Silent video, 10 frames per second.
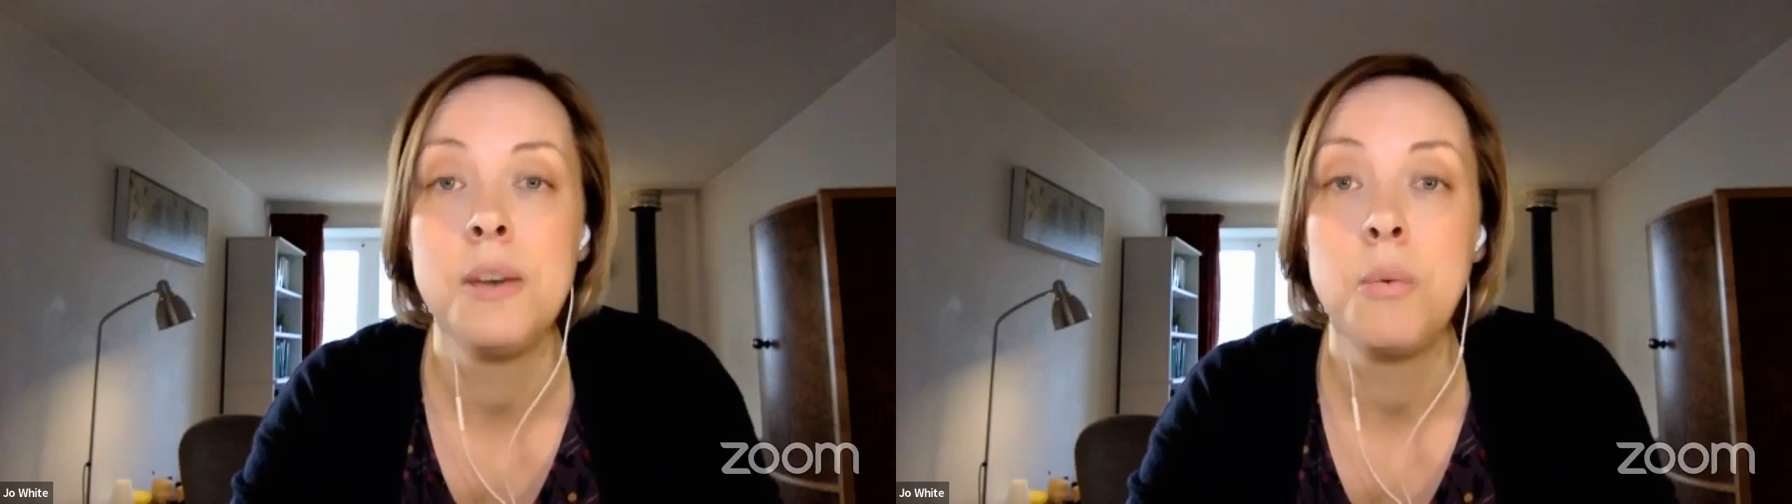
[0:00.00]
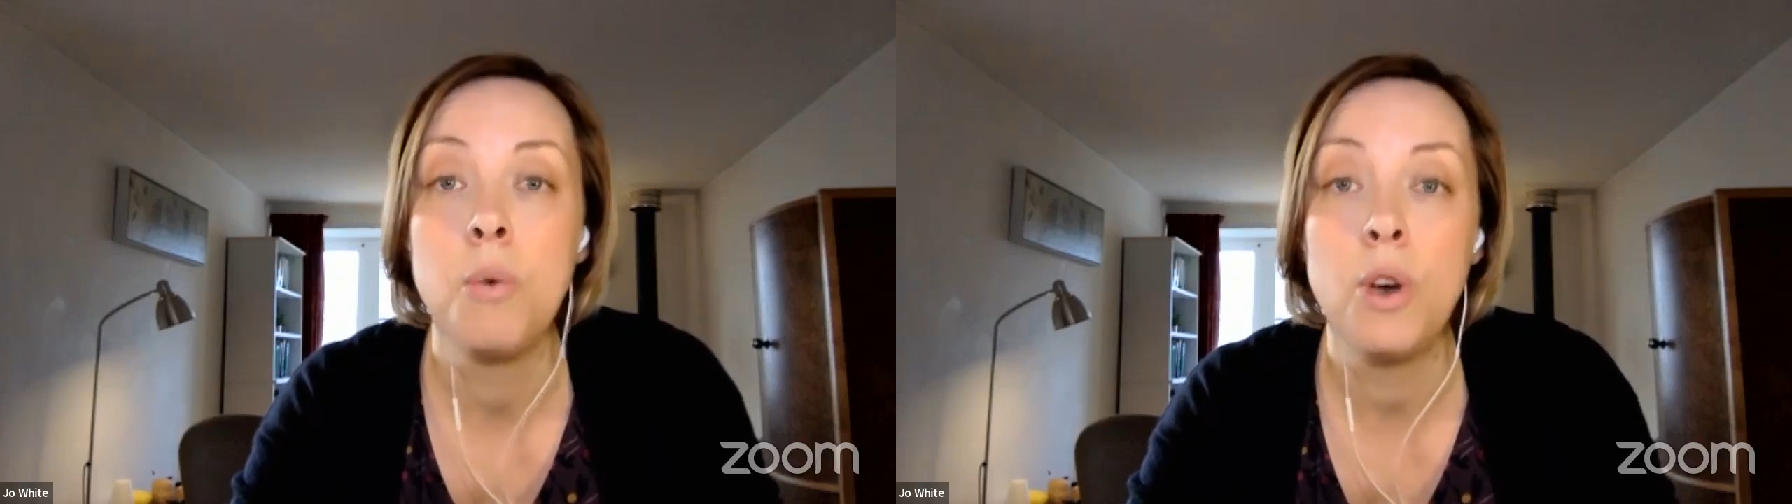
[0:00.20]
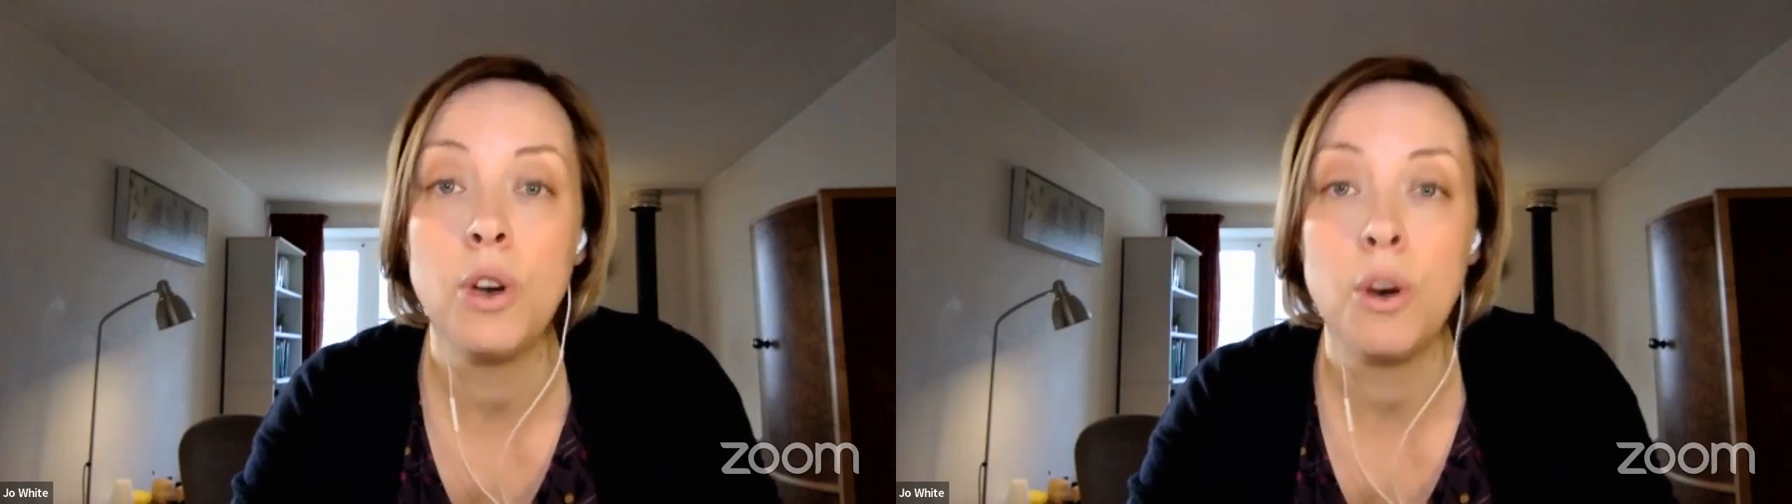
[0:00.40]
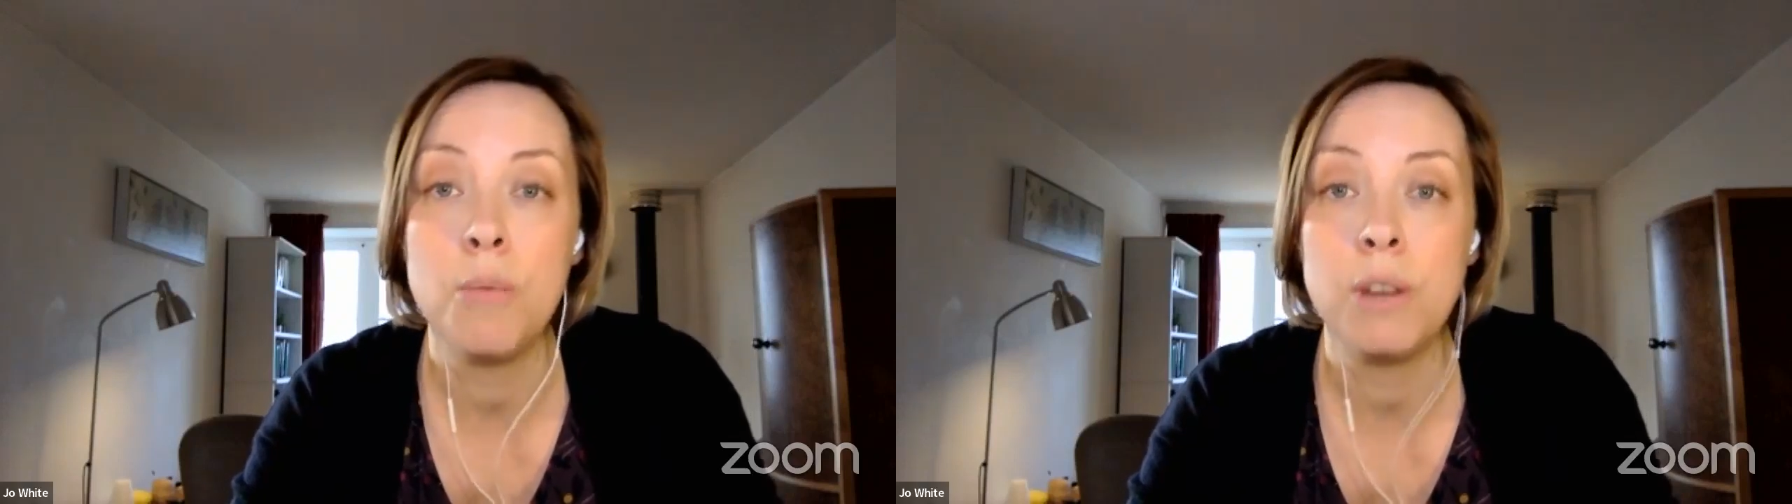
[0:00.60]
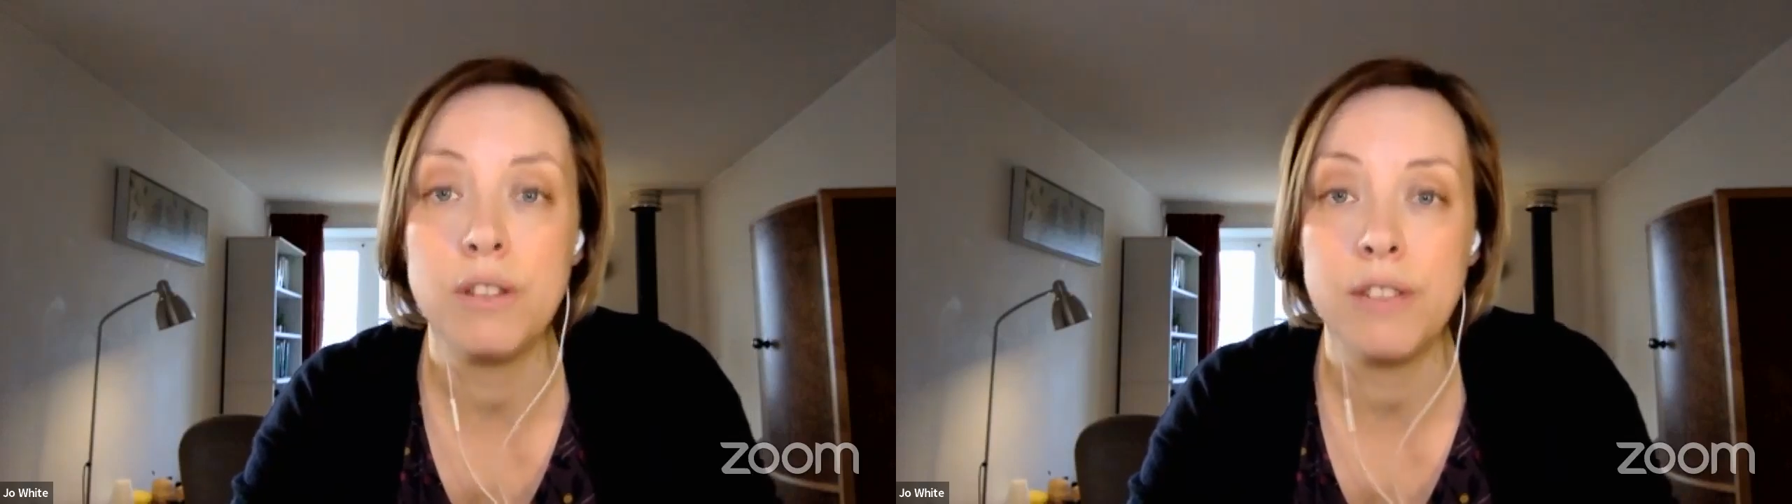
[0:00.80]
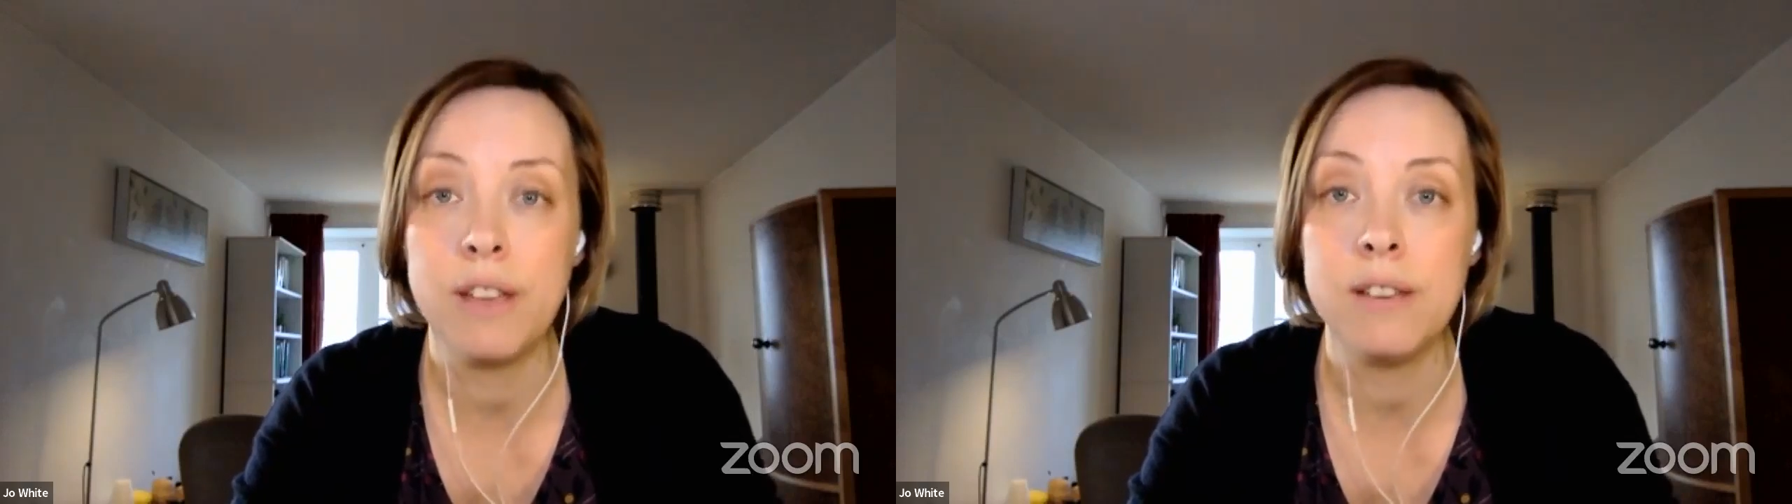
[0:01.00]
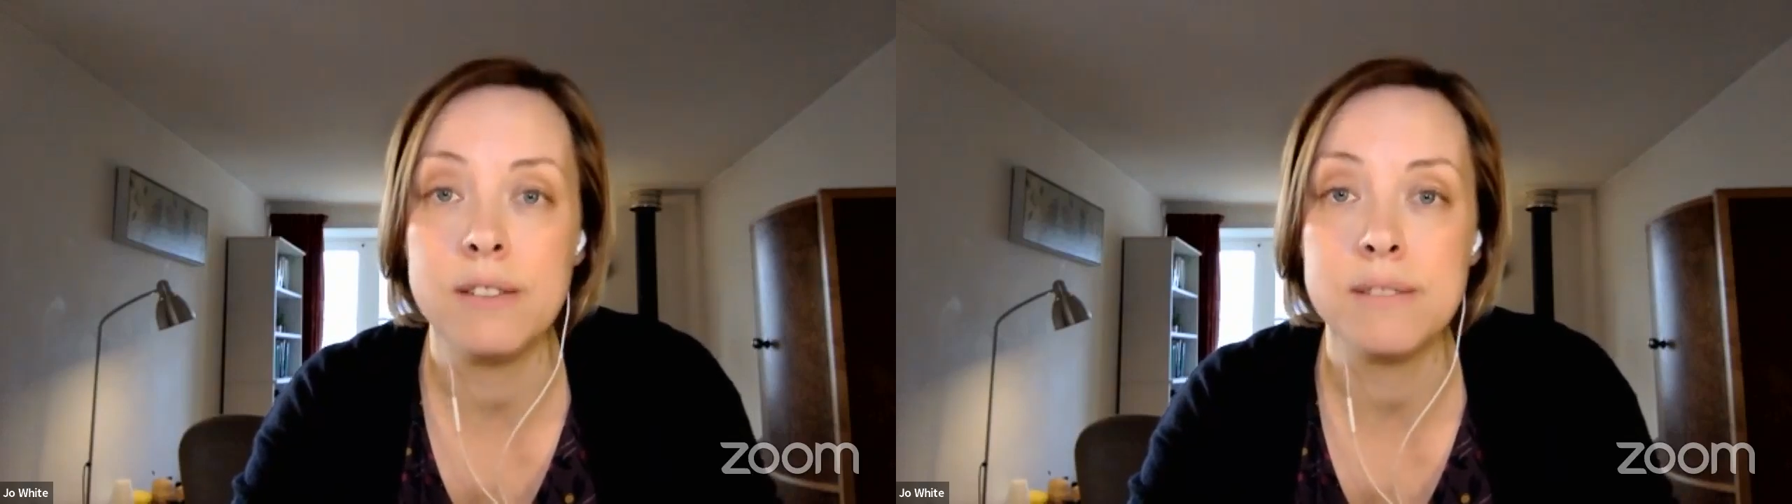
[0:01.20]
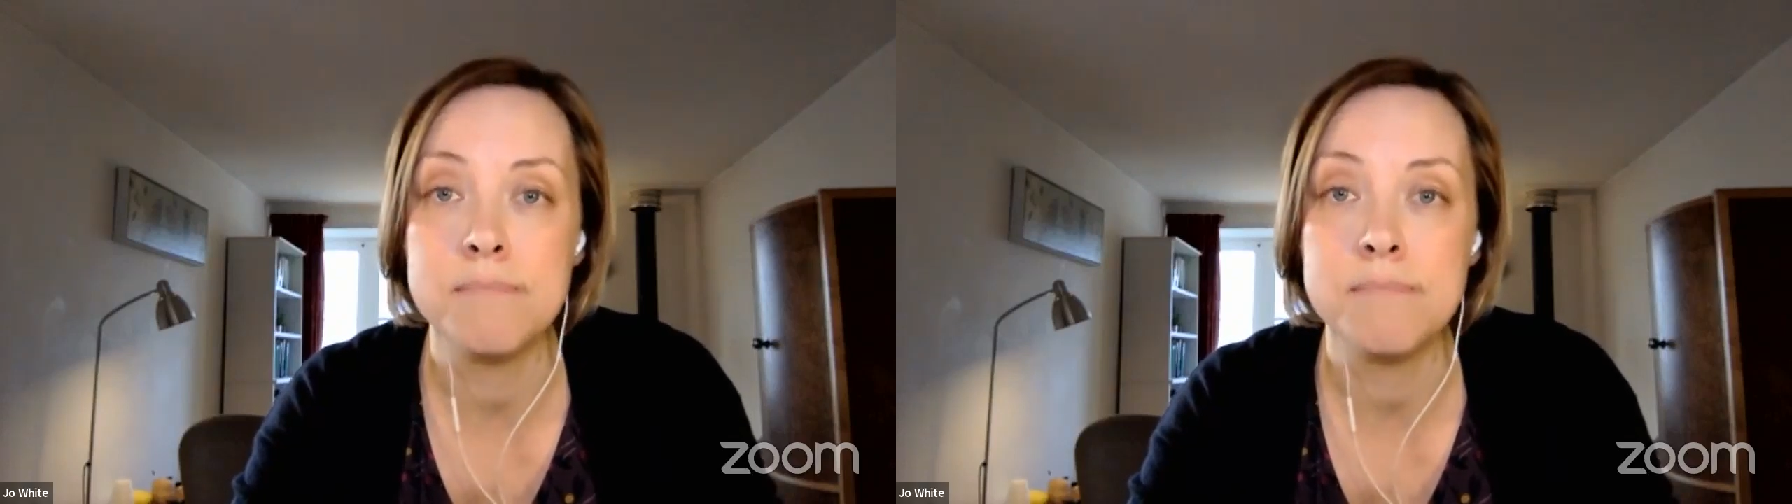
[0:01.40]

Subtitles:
work on one of those